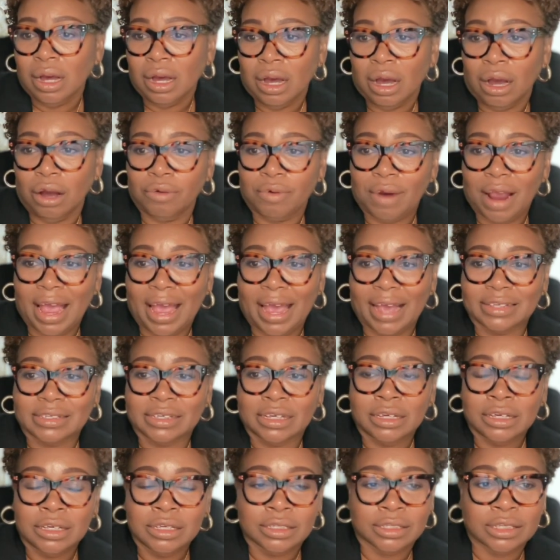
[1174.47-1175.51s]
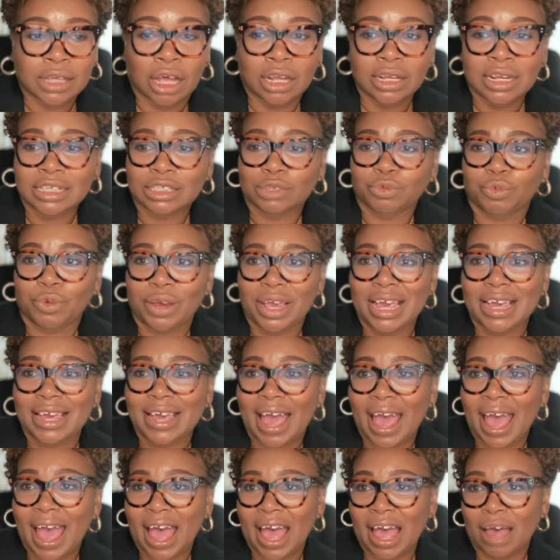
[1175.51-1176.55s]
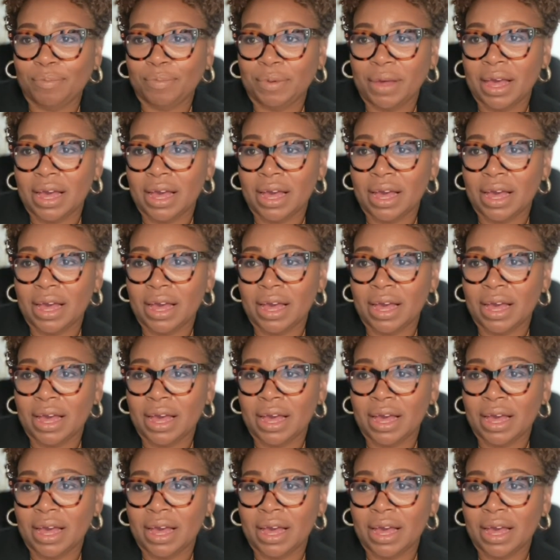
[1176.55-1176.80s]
All right, so let's recap.